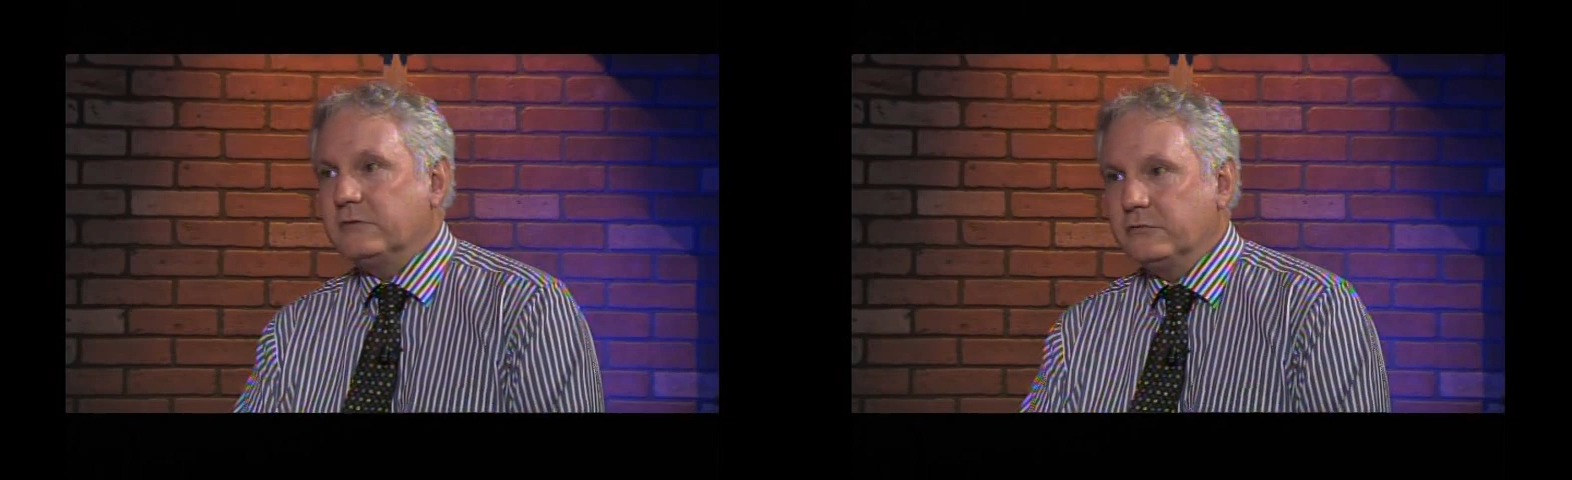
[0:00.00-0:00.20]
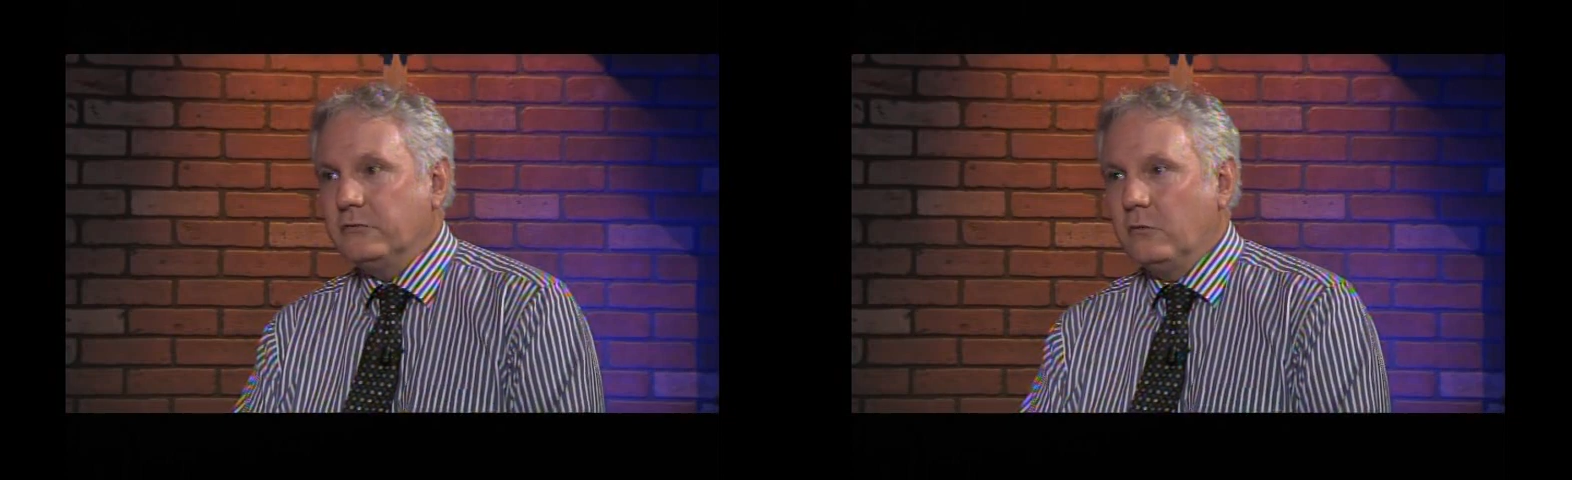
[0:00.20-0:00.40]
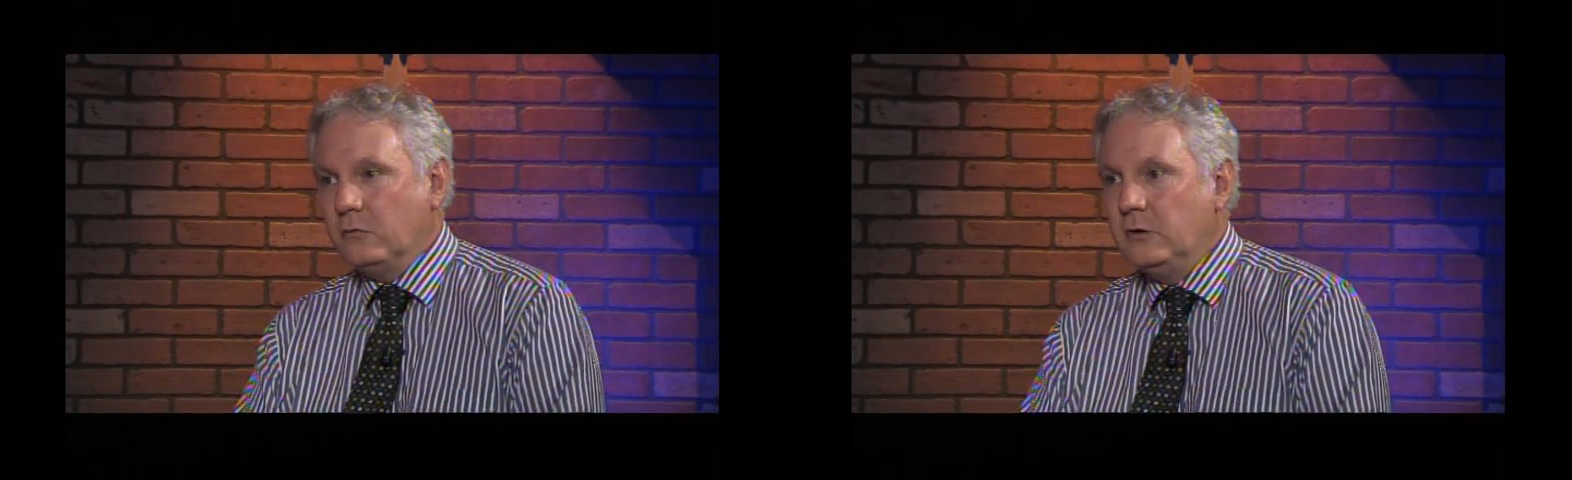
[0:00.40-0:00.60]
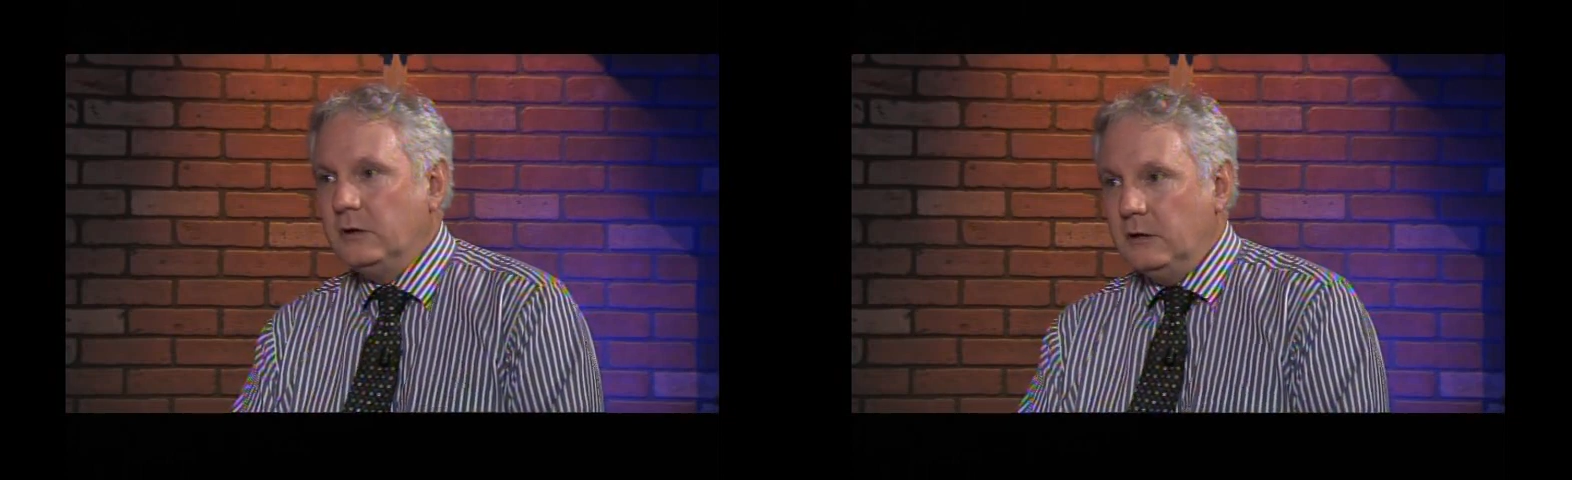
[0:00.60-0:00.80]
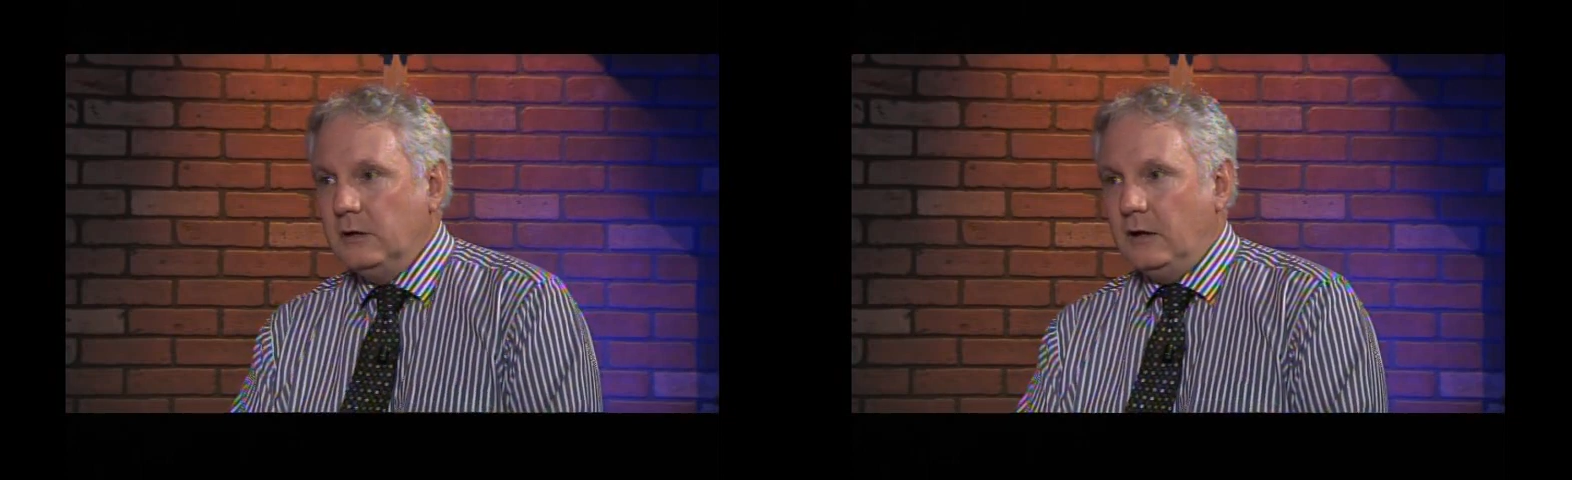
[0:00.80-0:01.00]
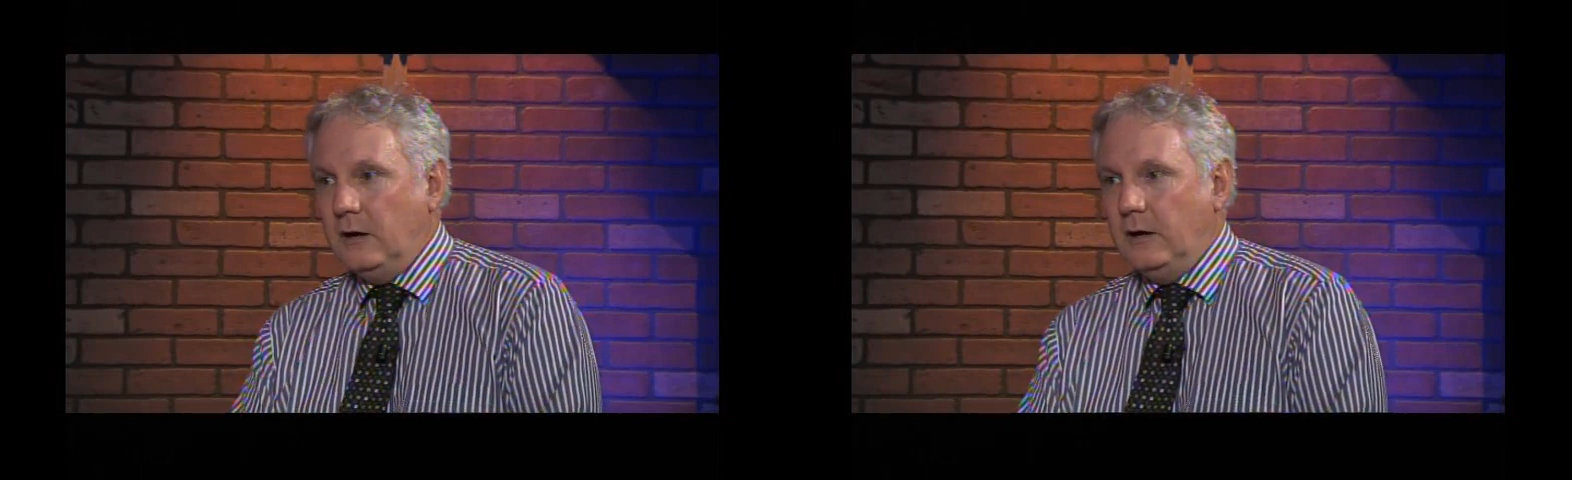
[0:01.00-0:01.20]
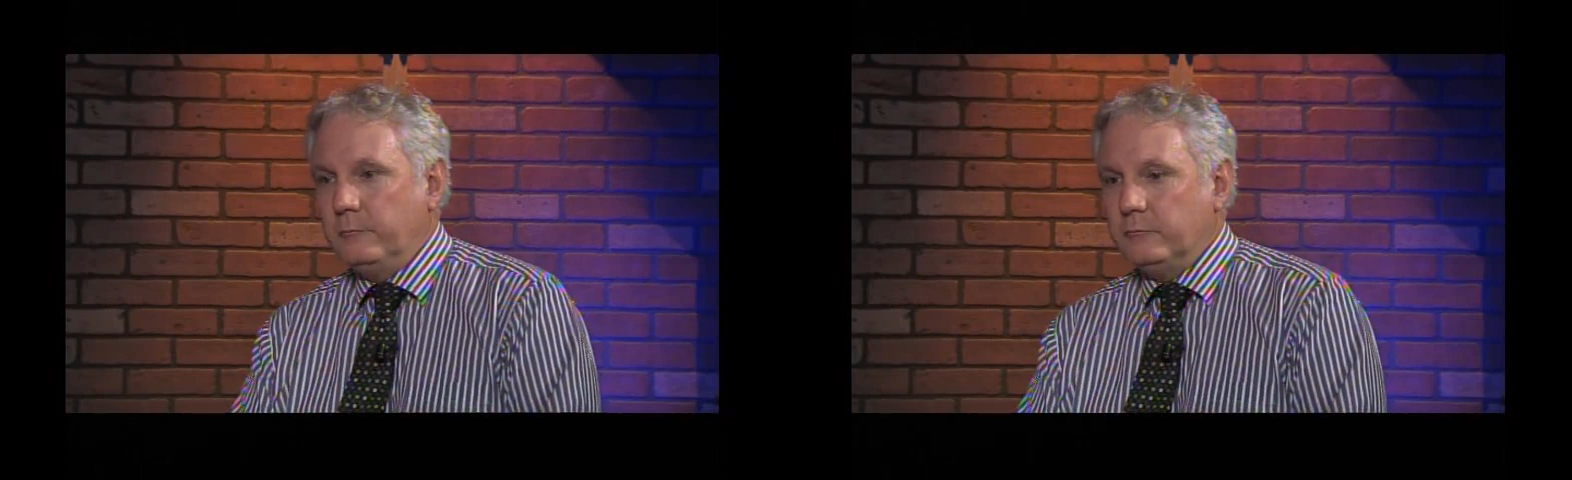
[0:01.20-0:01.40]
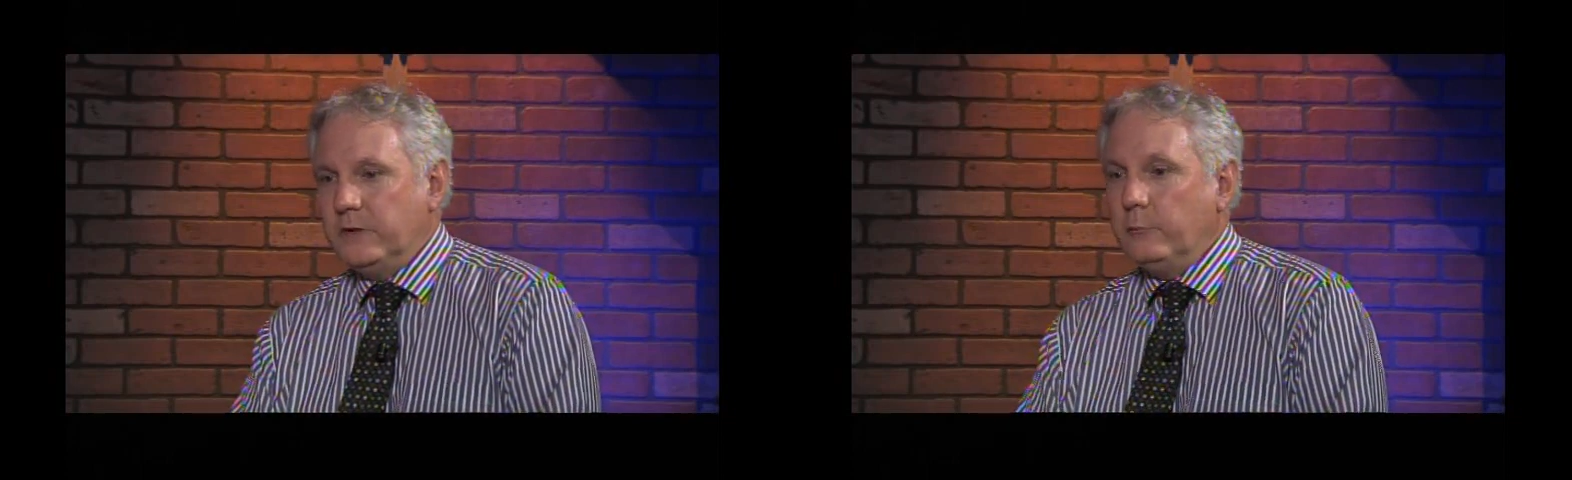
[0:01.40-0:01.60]
So
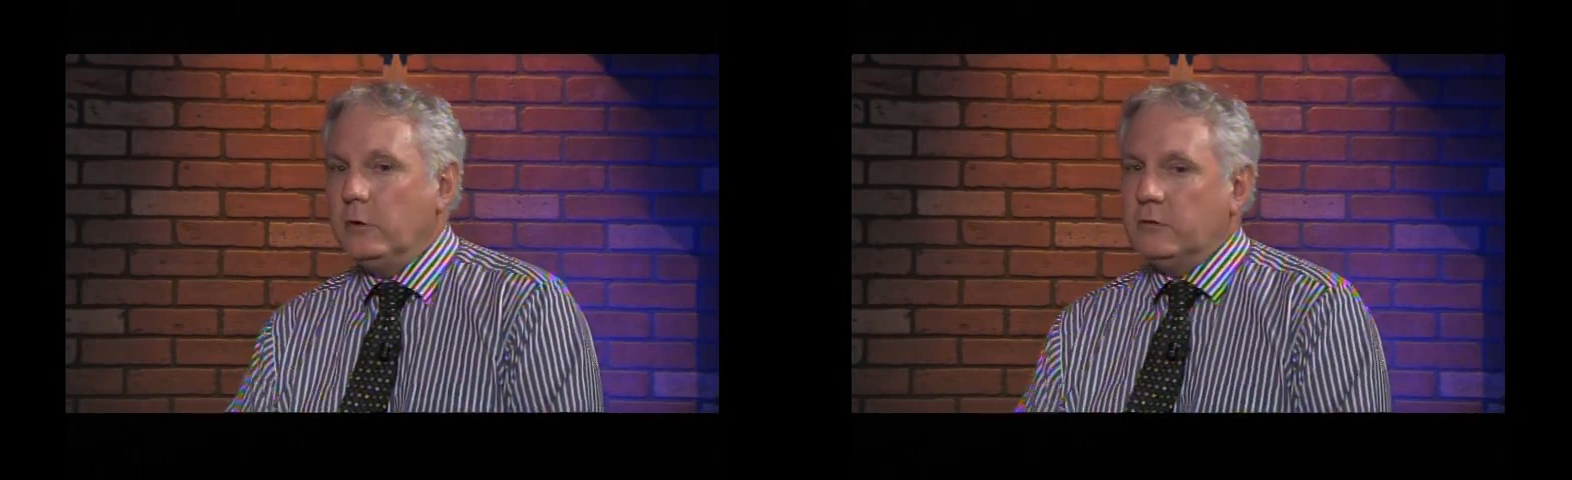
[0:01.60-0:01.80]
they will